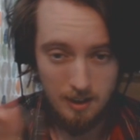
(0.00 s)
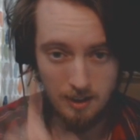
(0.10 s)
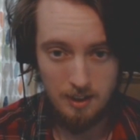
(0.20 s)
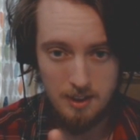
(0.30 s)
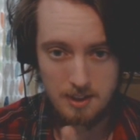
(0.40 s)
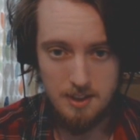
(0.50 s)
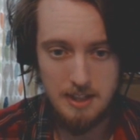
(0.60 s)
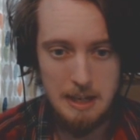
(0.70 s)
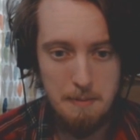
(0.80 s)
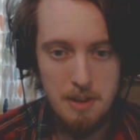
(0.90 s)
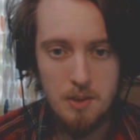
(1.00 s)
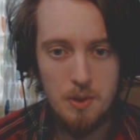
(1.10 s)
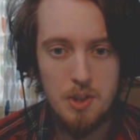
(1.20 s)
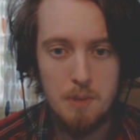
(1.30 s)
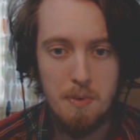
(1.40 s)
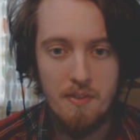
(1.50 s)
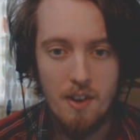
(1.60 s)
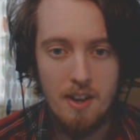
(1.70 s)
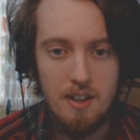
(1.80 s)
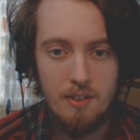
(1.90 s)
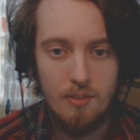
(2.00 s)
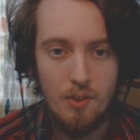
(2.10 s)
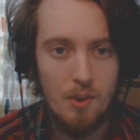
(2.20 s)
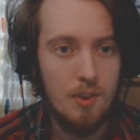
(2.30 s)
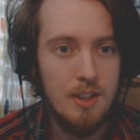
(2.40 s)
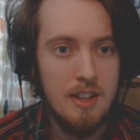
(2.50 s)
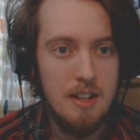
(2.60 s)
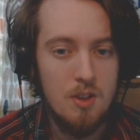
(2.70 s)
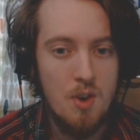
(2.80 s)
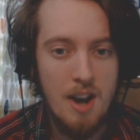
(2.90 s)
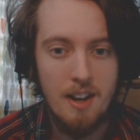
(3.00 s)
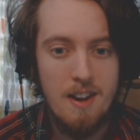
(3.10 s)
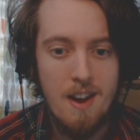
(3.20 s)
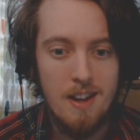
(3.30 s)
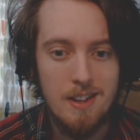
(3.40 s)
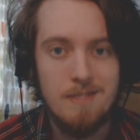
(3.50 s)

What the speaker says: This is the image which is provided for the Dragon Knight,